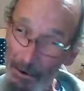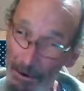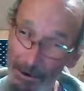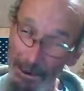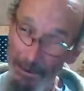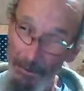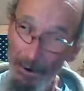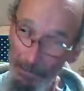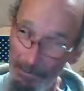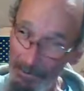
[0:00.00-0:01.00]
this trip.
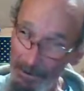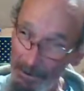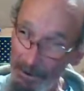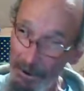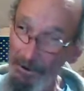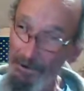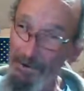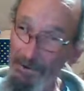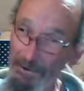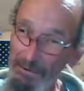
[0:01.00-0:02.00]
Just,
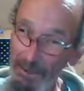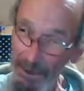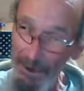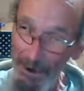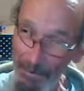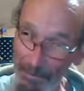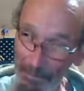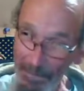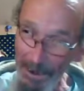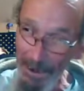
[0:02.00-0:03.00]
you know,
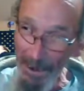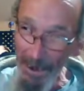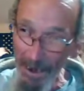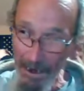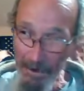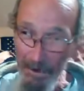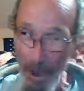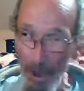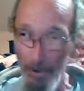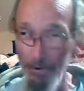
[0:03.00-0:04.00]

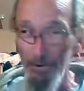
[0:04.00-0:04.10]
those